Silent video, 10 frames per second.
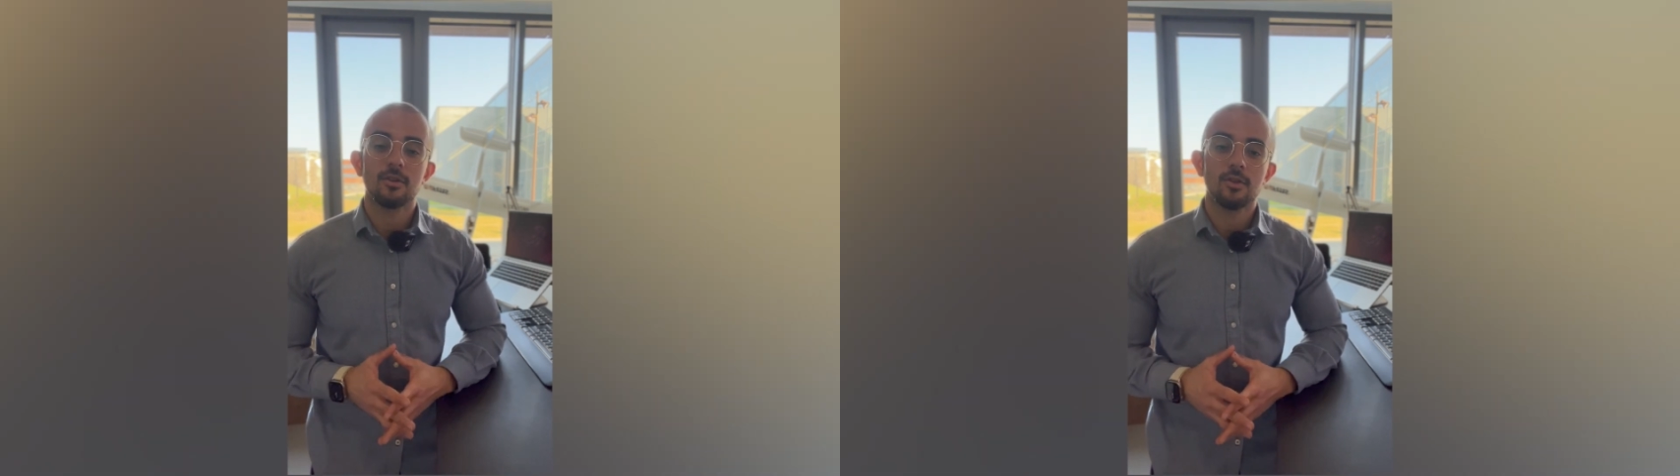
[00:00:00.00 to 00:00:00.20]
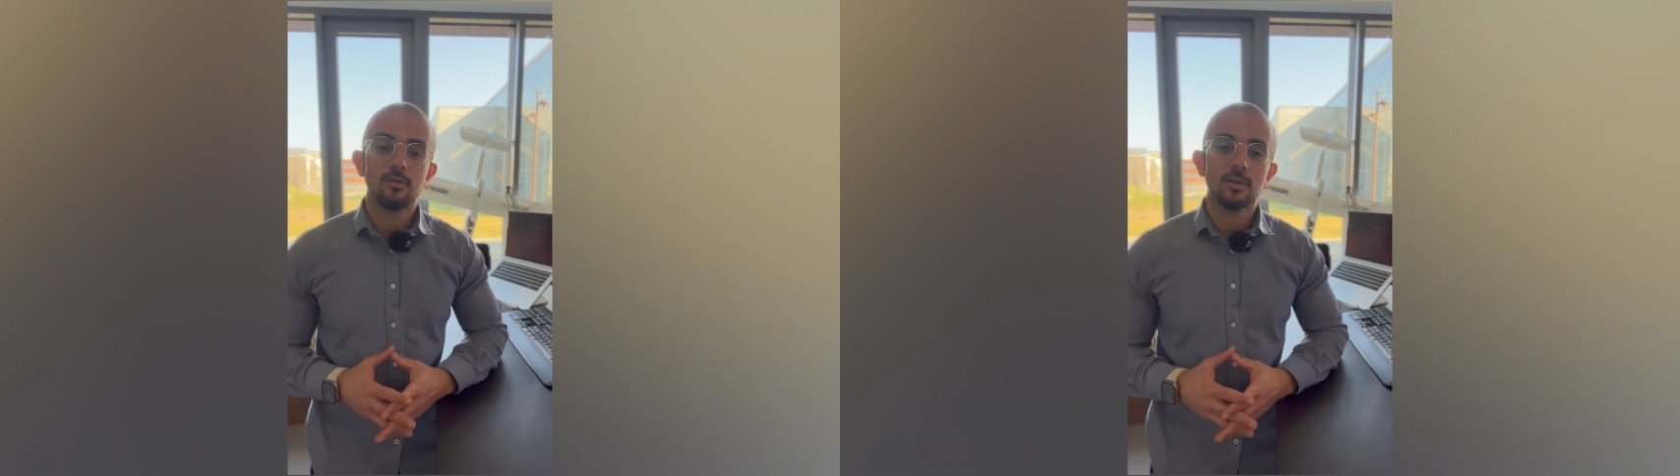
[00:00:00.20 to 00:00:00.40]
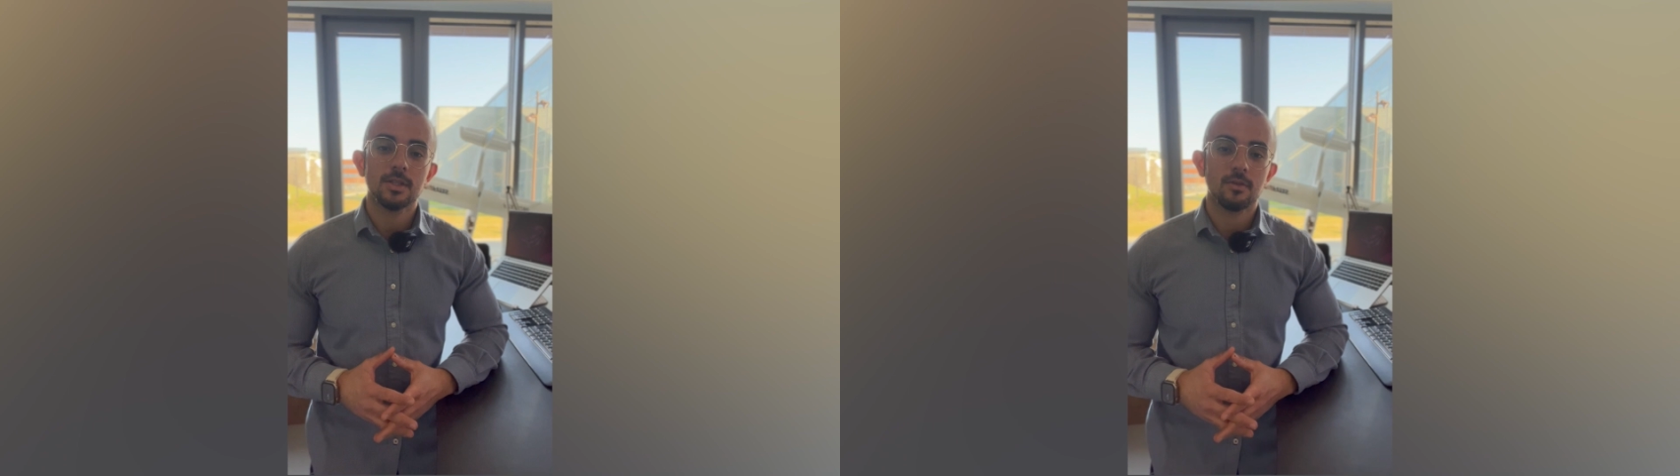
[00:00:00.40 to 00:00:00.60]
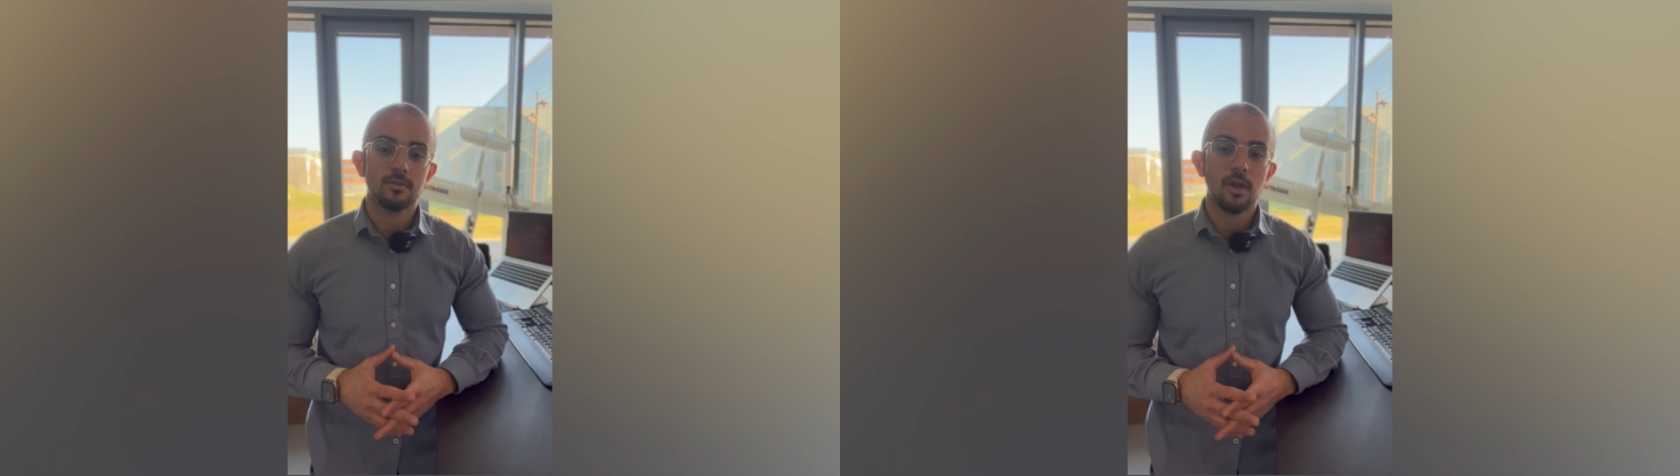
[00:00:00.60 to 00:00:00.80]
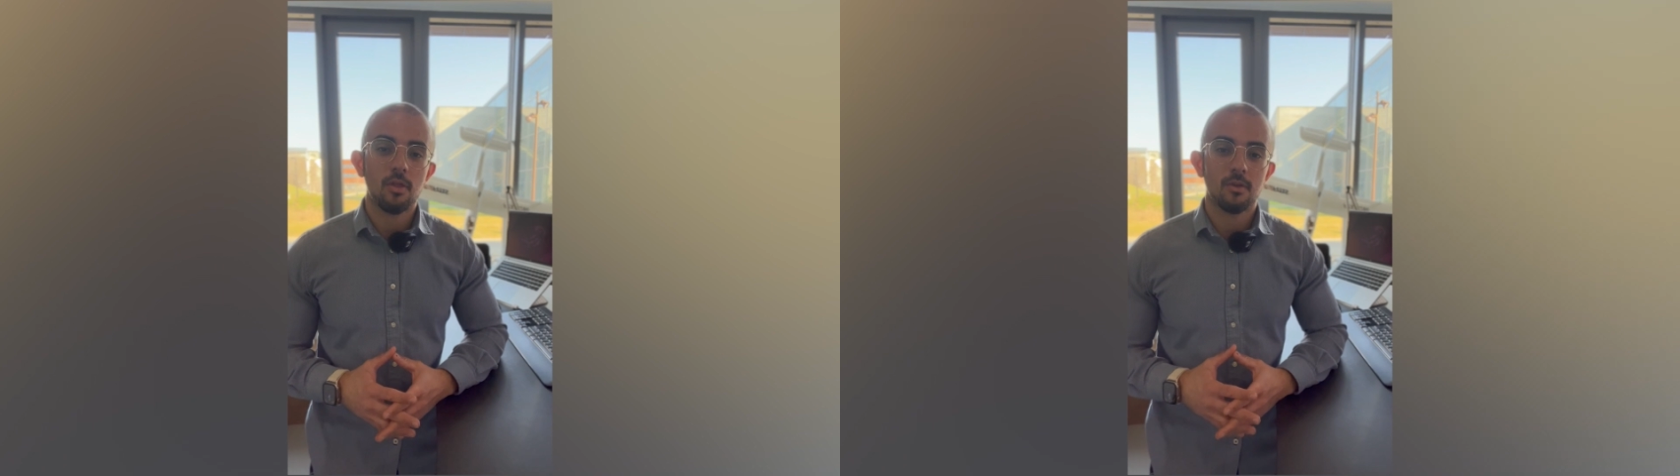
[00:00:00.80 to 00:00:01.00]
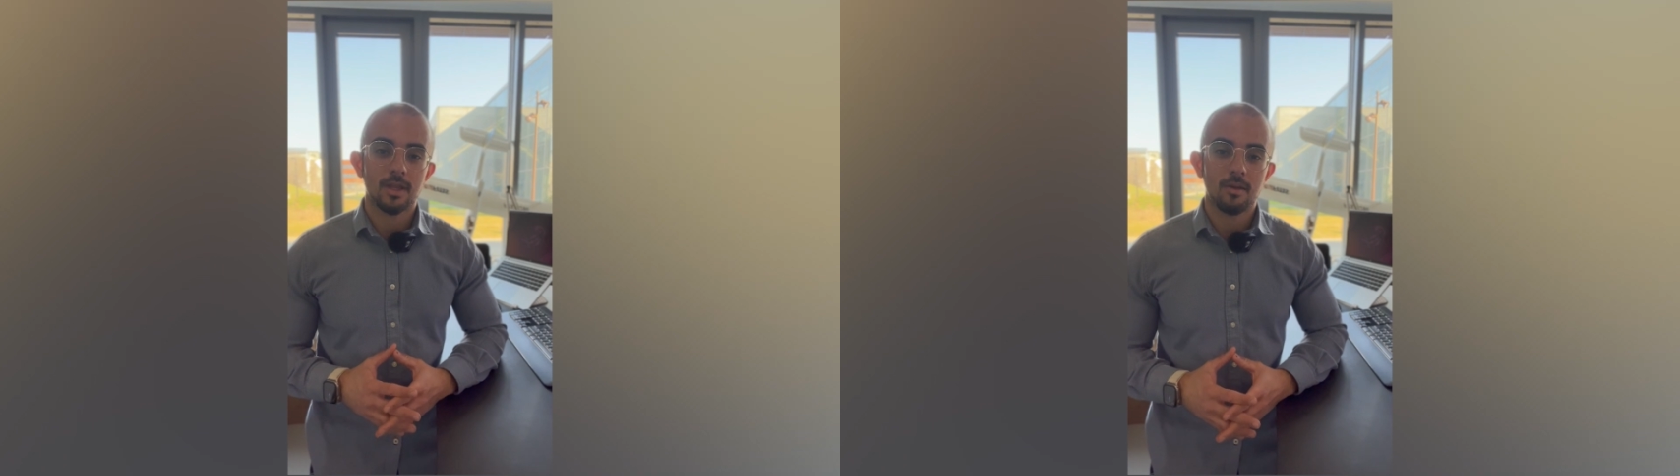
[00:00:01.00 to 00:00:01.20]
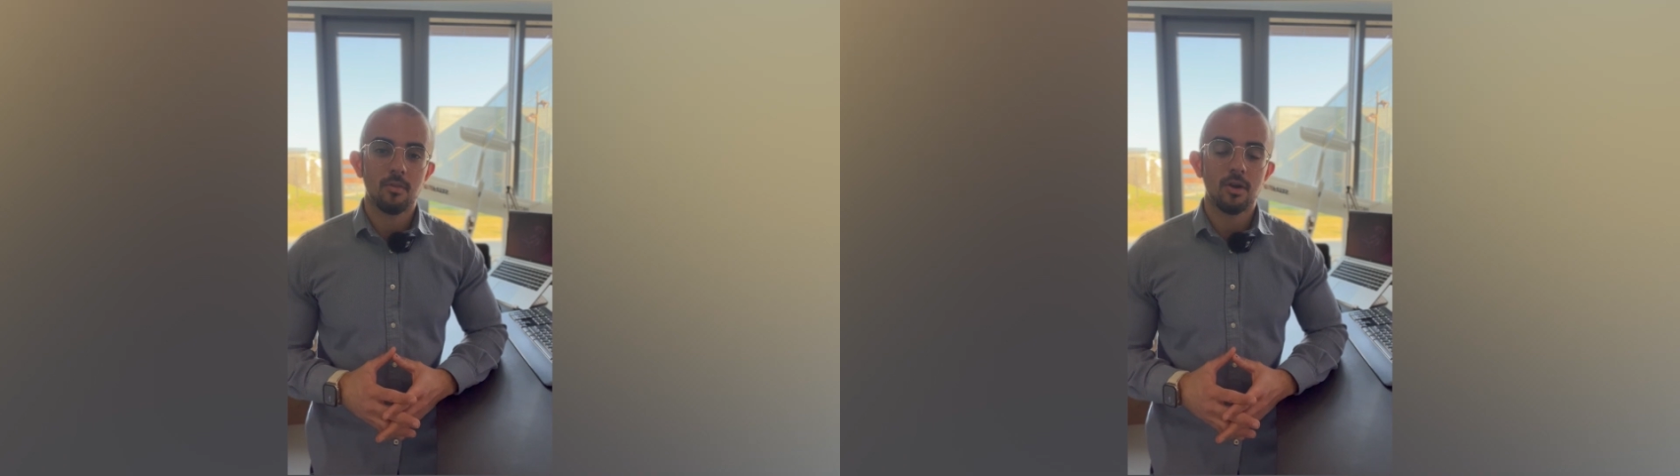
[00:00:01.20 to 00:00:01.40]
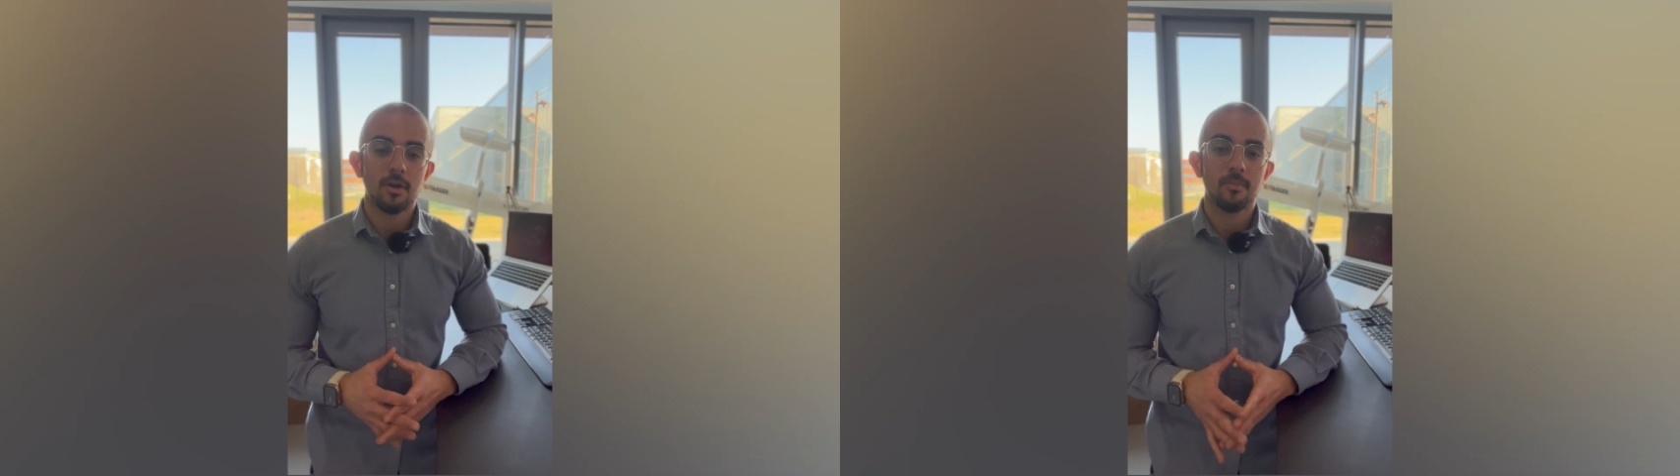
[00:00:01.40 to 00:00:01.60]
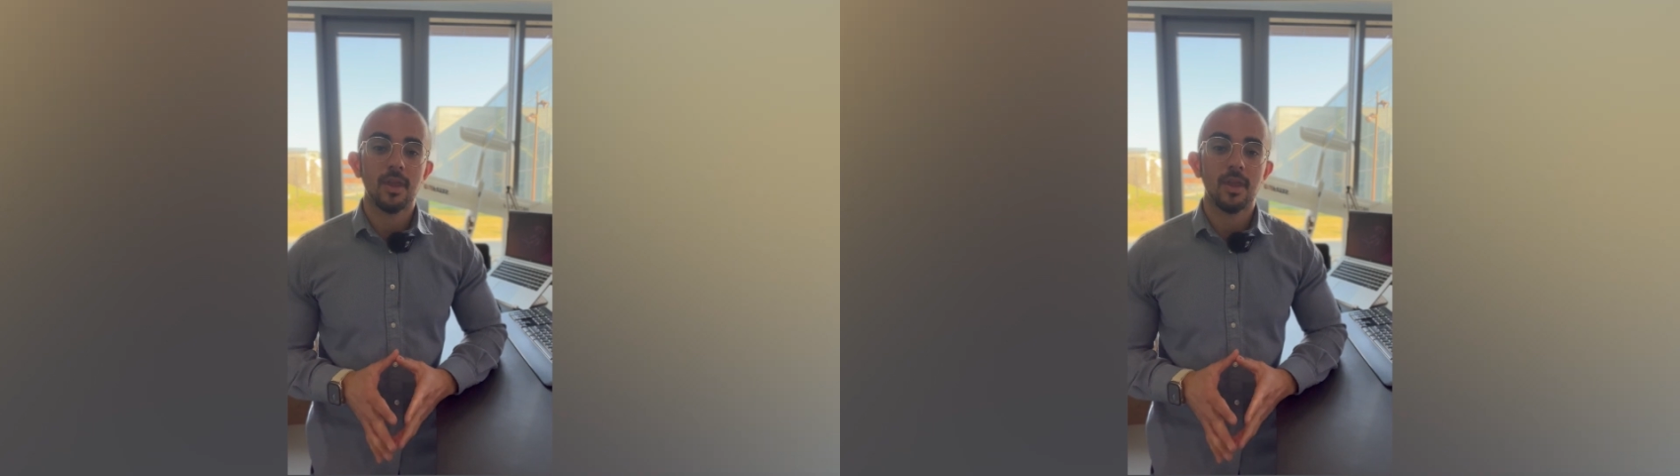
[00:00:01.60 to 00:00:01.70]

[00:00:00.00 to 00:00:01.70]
University of Southern Denmark,